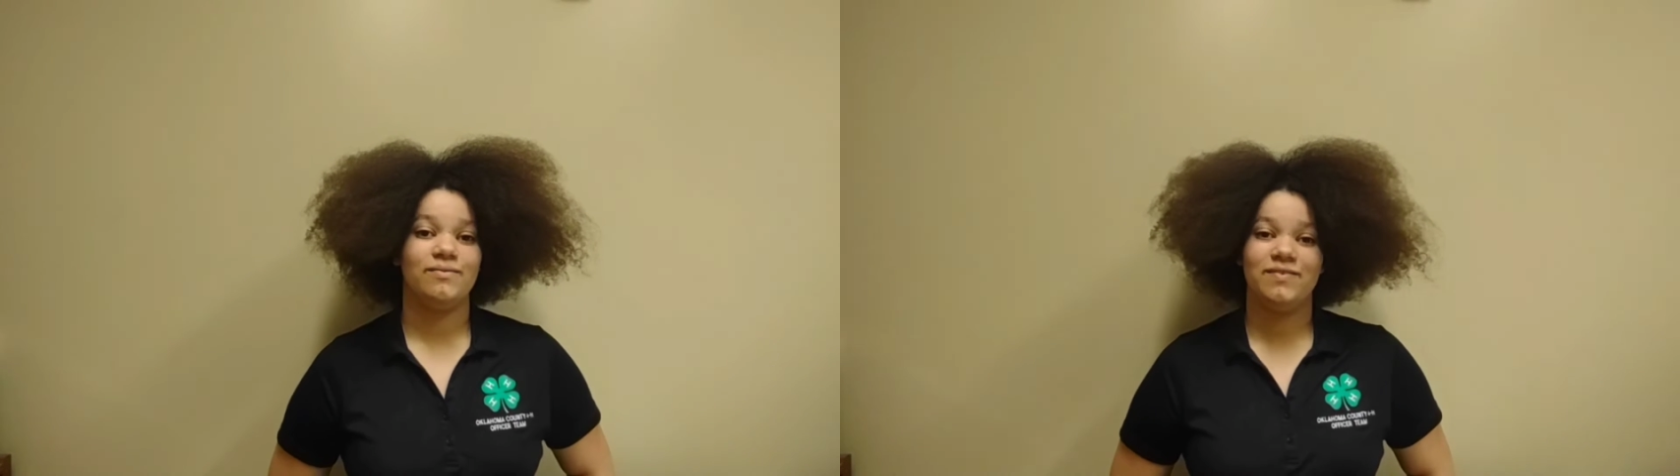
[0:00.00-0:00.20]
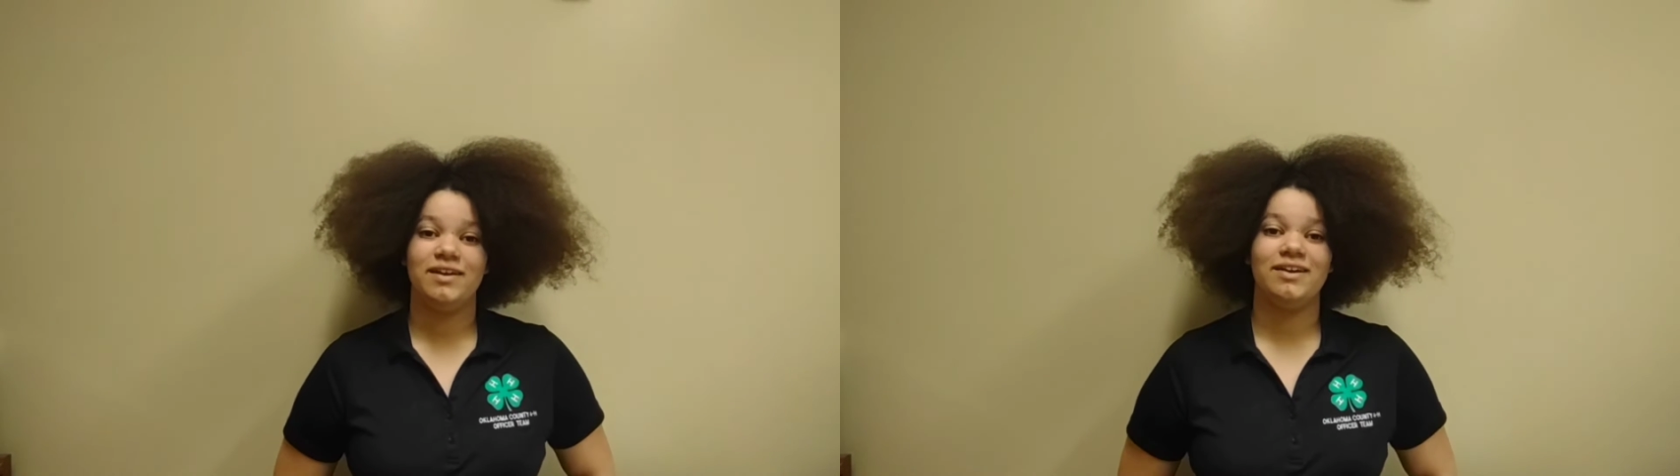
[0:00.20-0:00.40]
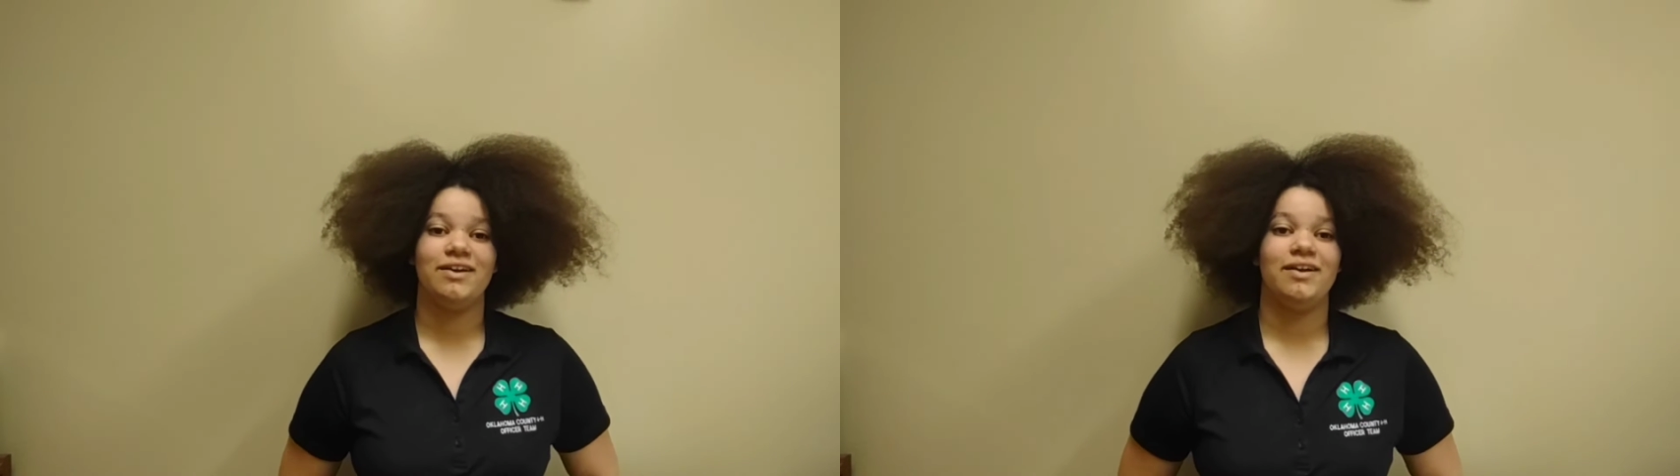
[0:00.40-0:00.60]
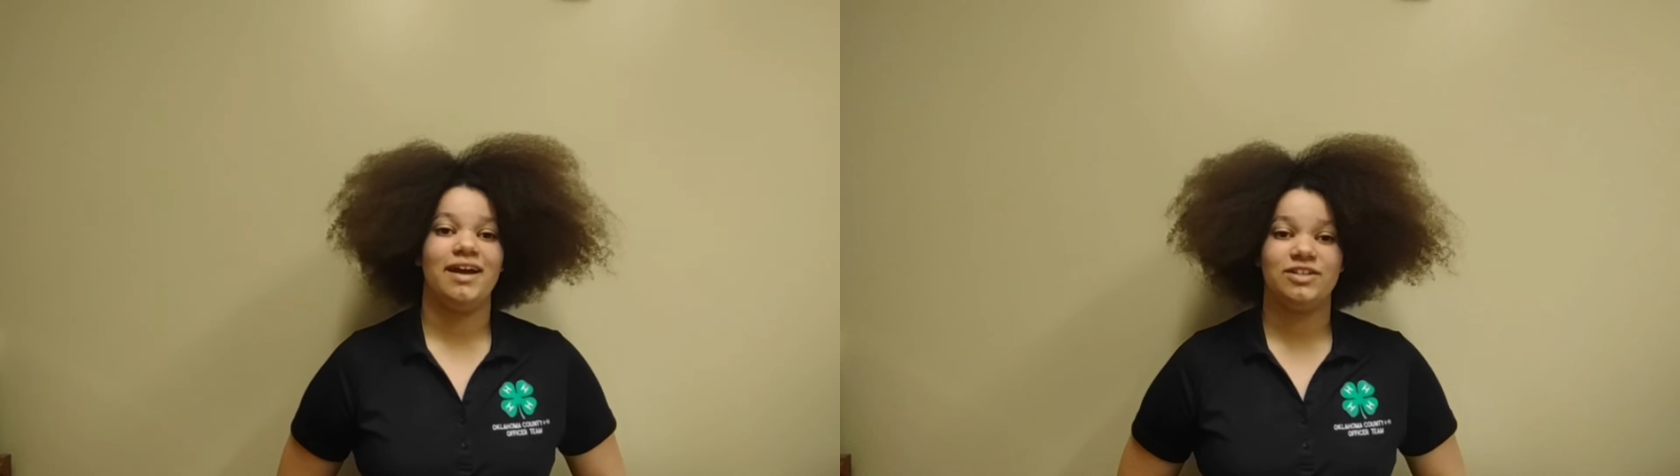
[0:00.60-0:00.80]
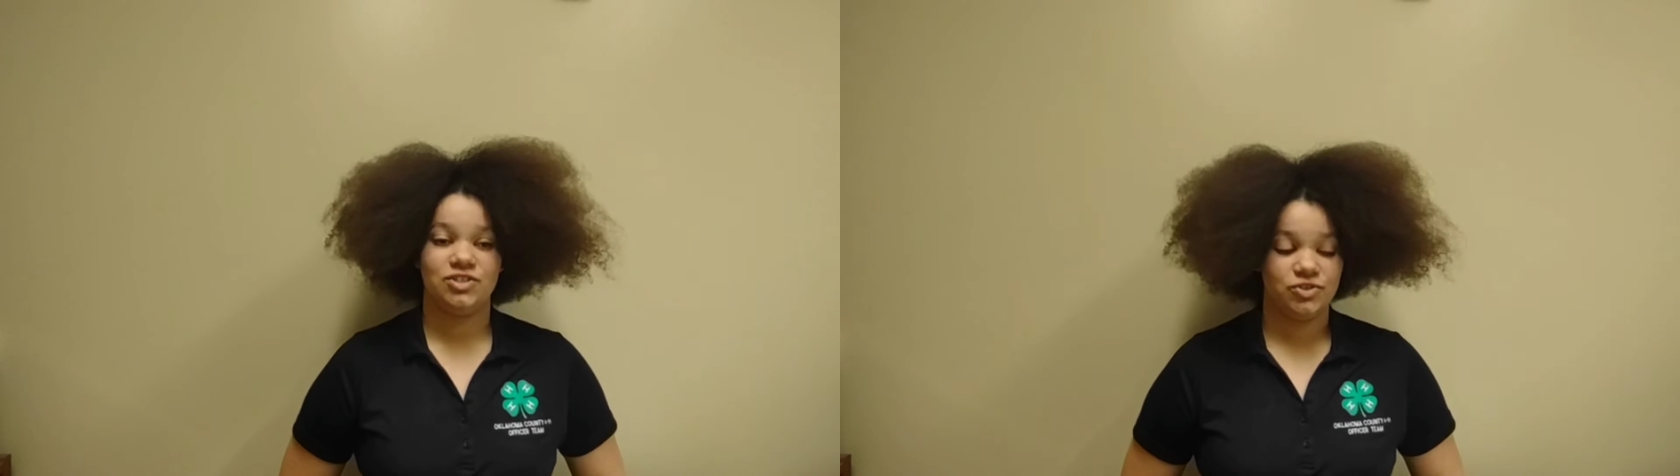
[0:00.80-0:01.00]
fear,
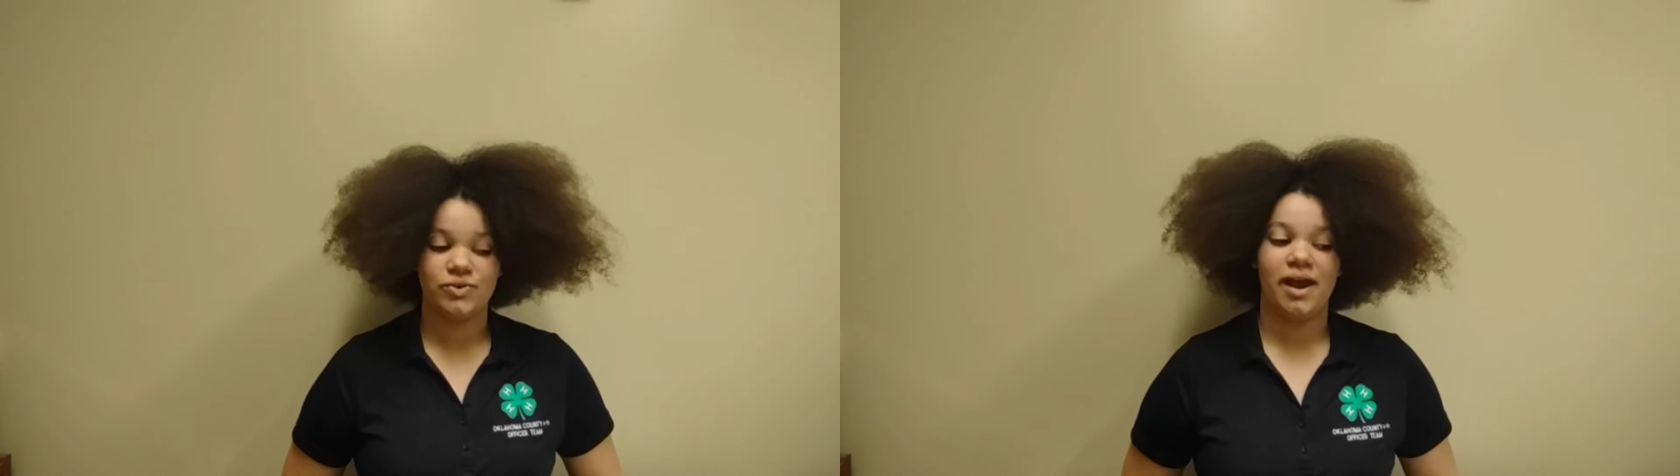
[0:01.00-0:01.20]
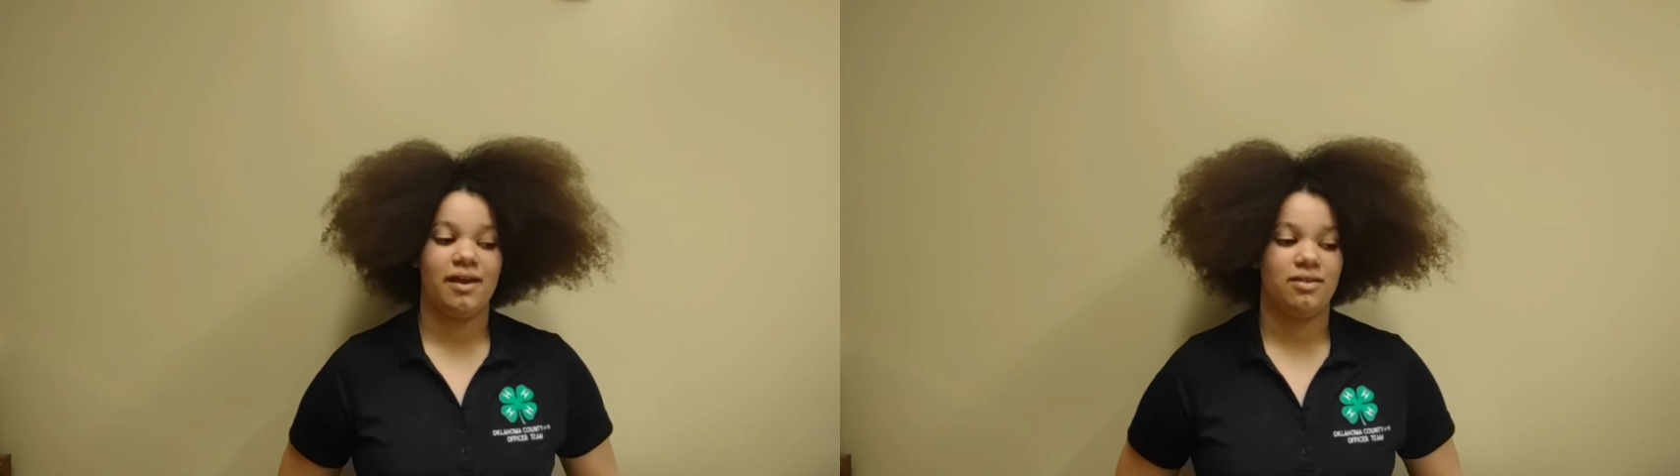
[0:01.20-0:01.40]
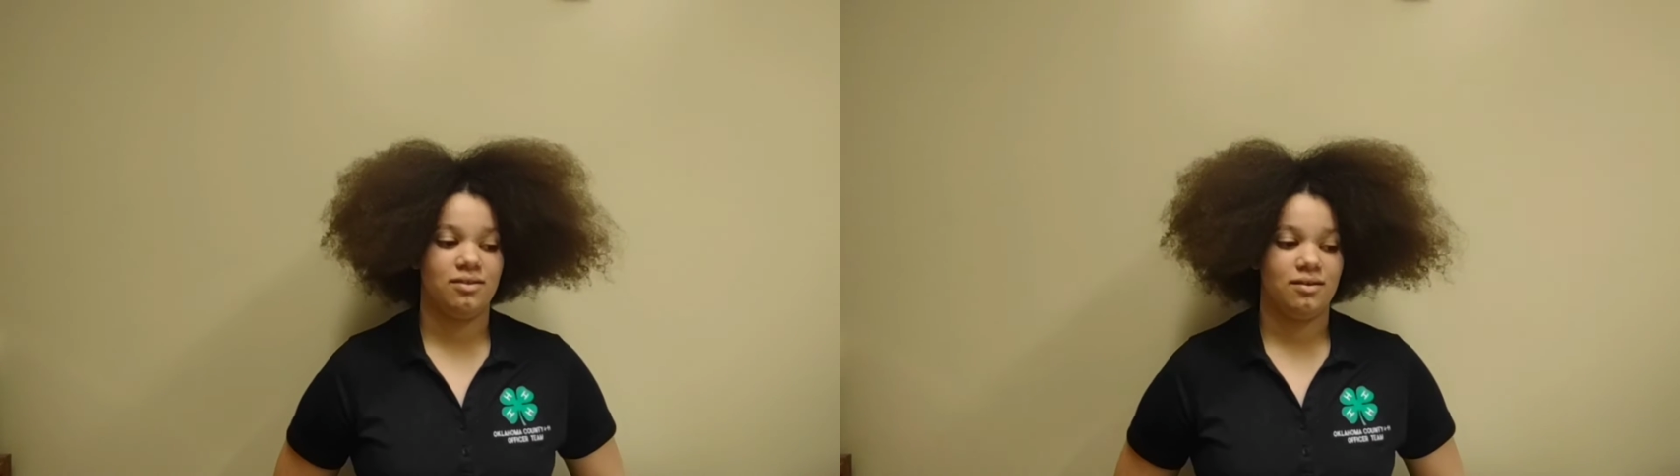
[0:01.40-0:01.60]
and strength.